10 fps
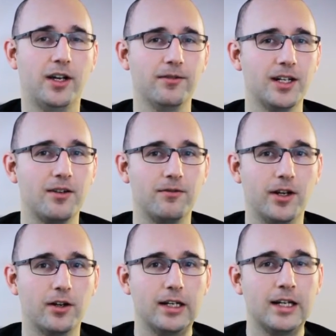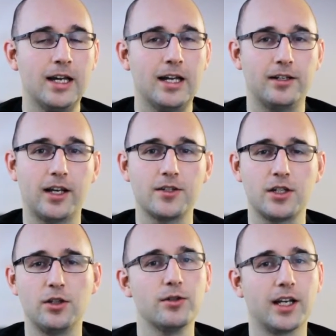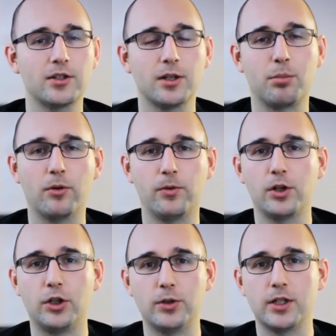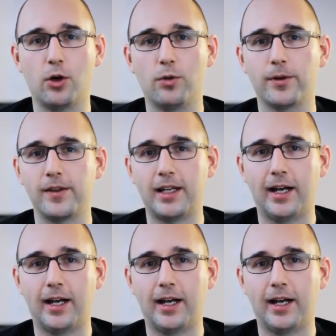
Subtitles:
I find it very nice to use. I actually prefer to use it over the